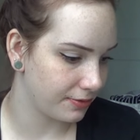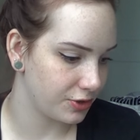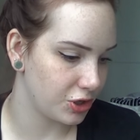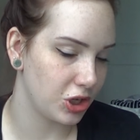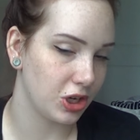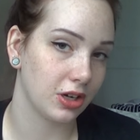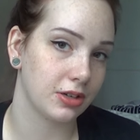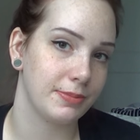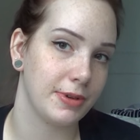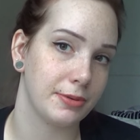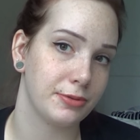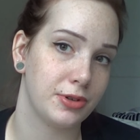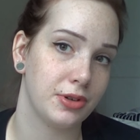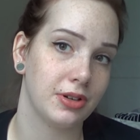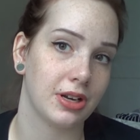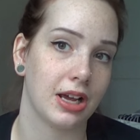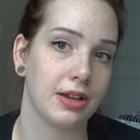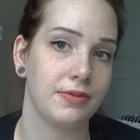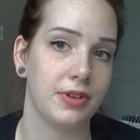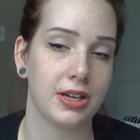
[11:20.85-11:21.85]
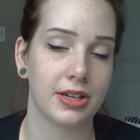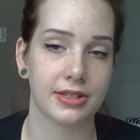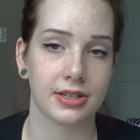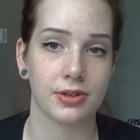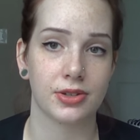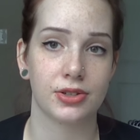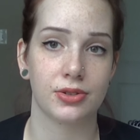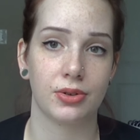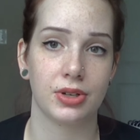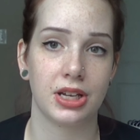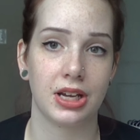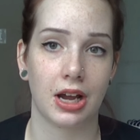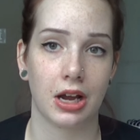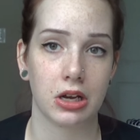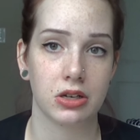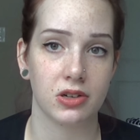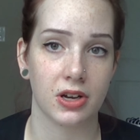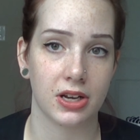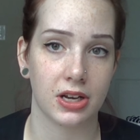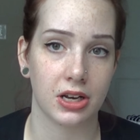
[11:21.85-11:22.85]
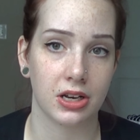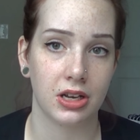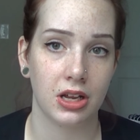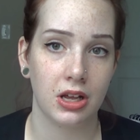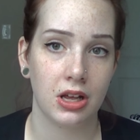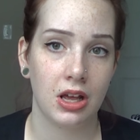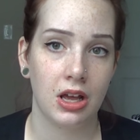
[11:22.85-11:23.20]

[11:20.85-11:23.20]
she hooked me up to an IV because I was so dehydrated.